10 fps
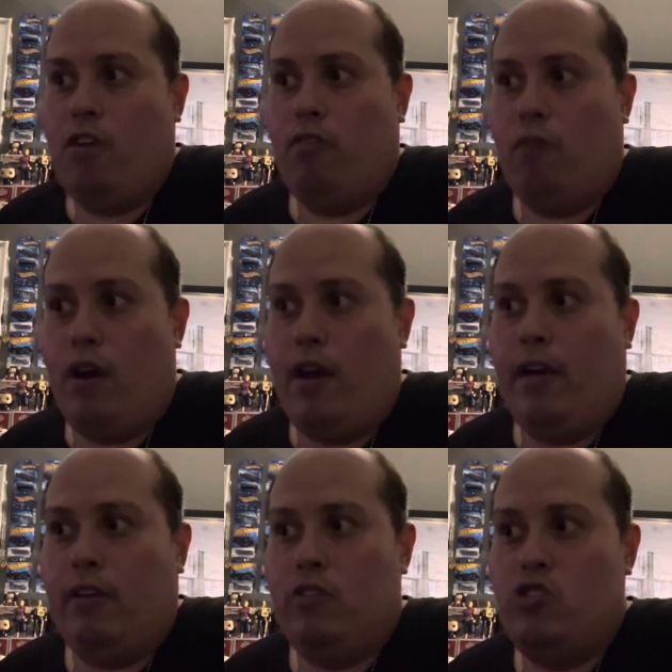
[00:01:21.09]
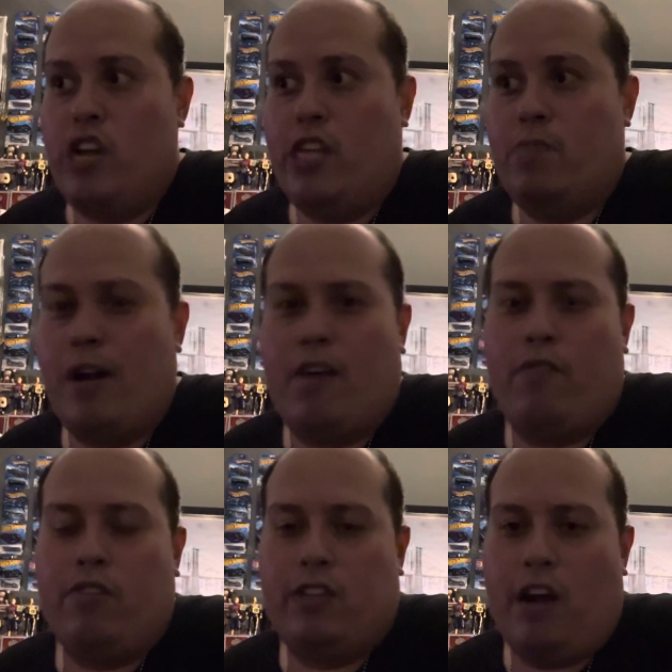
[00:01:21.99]
when James
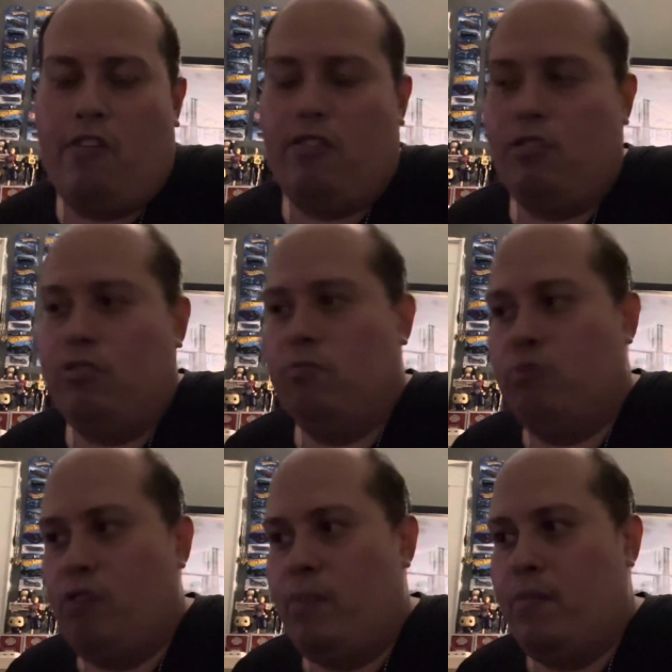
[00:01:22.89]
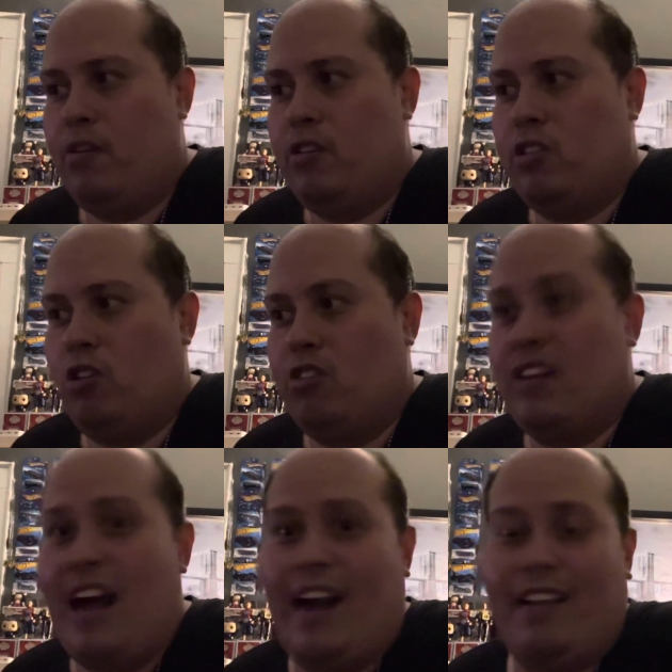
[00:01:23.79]
McAvoy's character pretty much starts
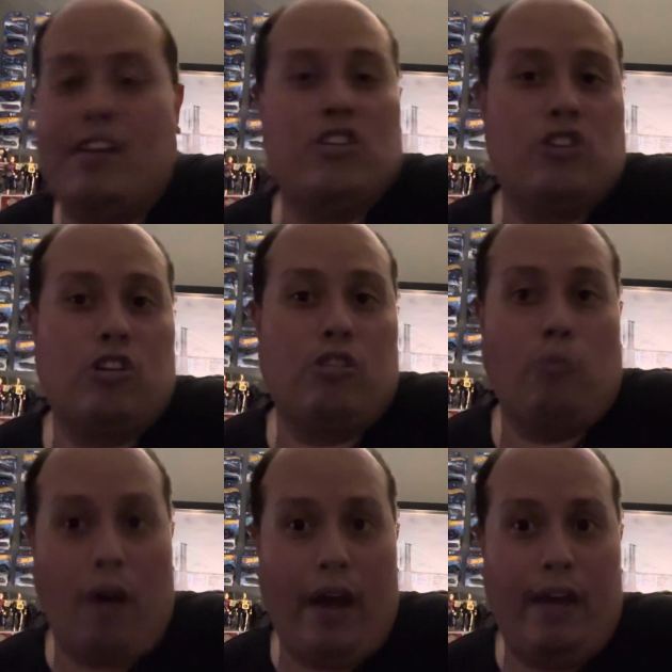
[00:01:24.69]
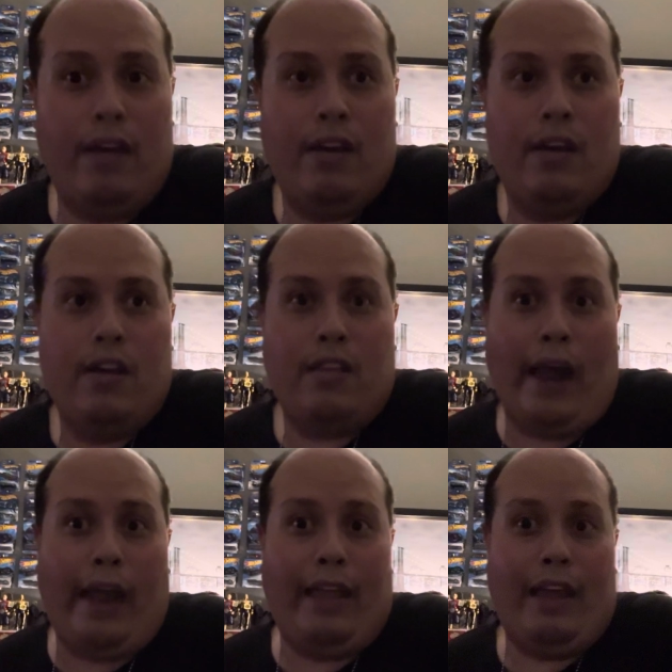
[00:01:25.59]
acting a certain way that
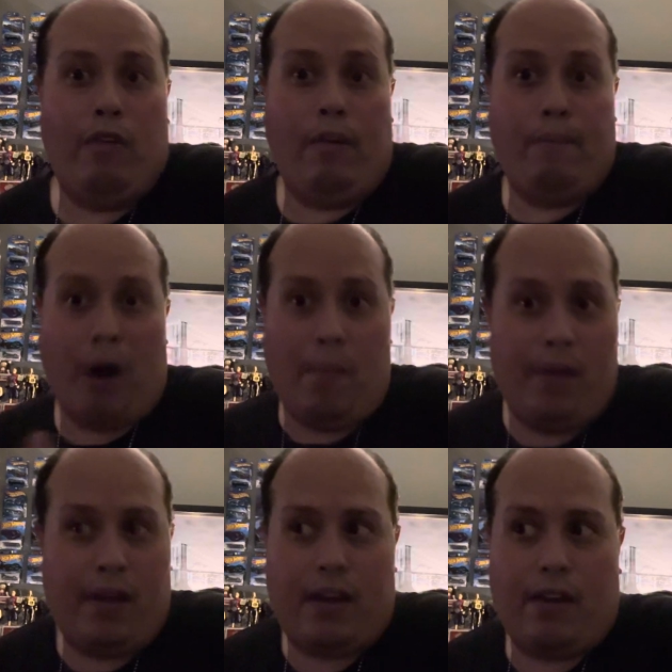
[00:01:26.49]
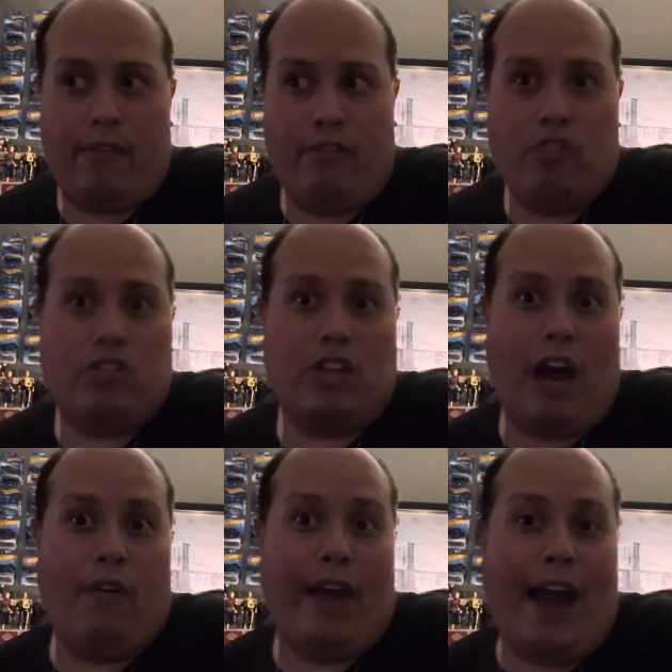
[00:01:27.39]
he did in public versus
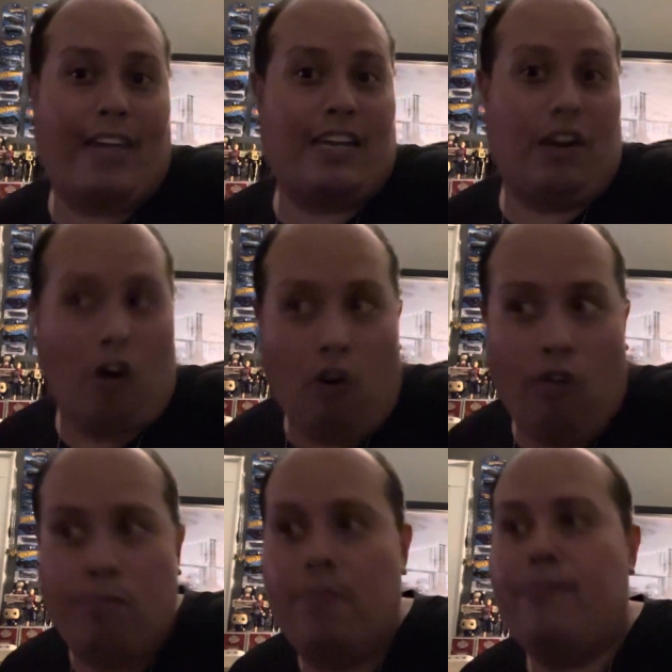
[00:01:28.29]
how he acts at home